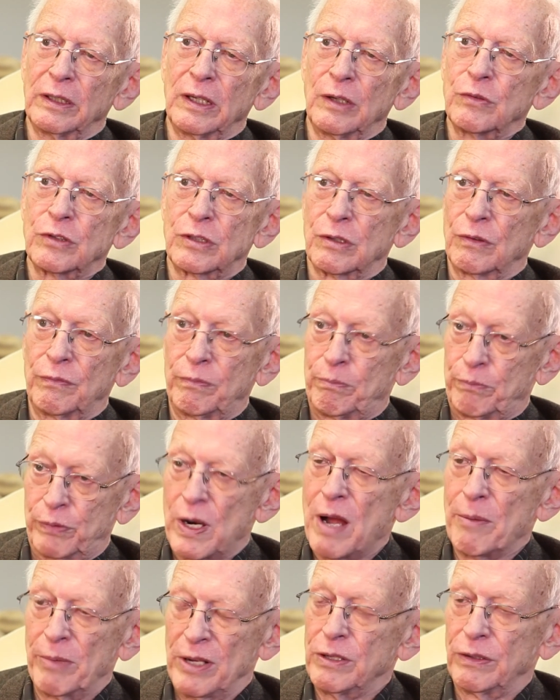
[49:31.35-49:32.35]
He was a
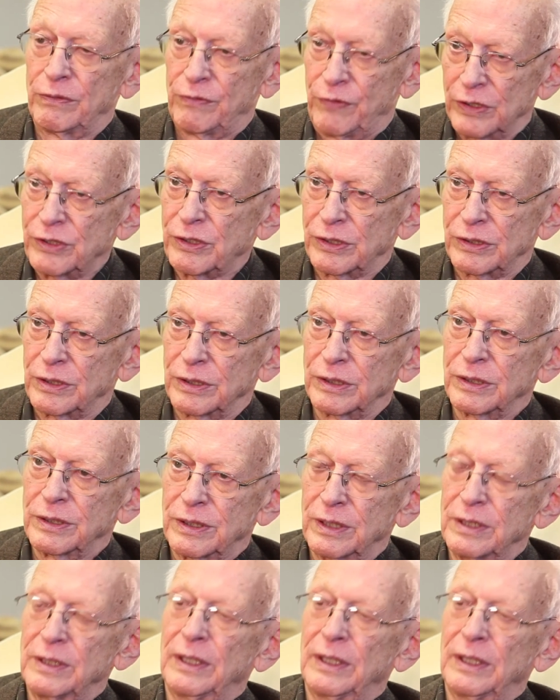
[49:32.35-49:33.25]
prominent physicist.